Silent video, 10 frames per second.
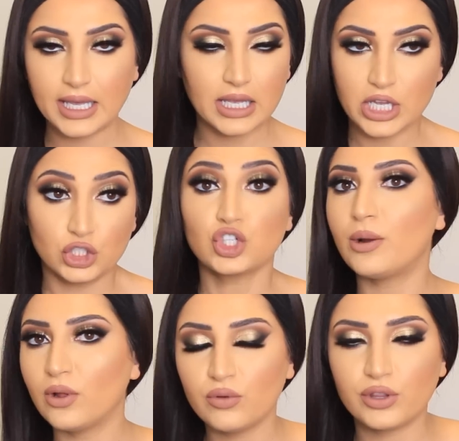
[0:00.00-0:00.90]
get in
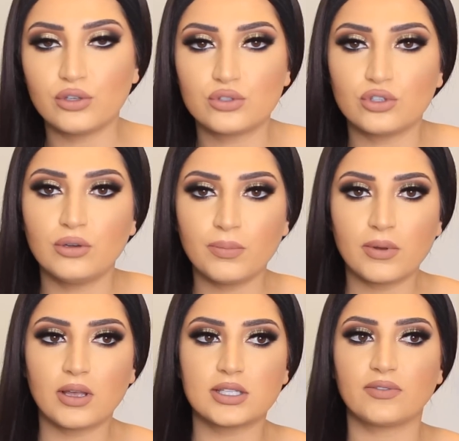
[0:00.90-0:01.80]
trouble with YouTube
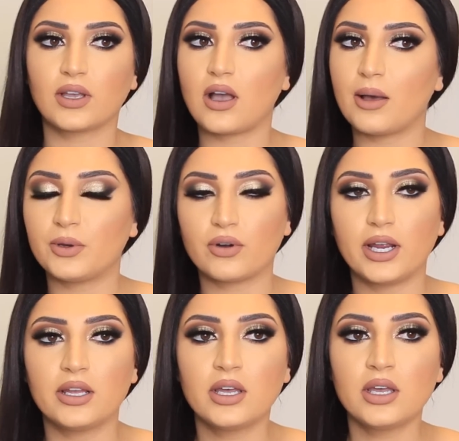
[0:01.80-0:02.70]
because of the
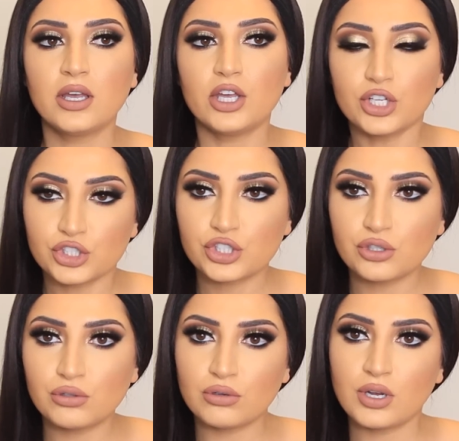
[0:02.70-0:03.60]
copyright
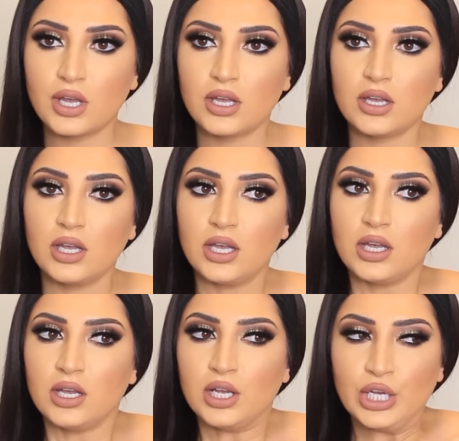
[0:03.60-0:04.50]
issue.
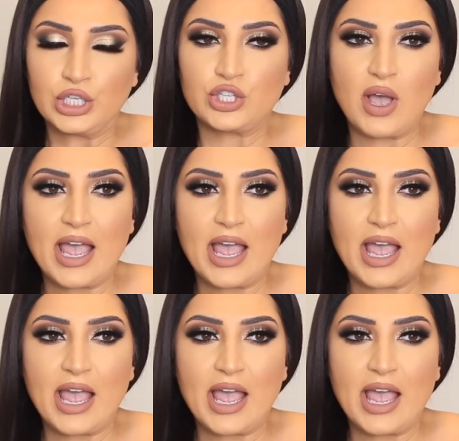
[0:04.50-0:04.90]
So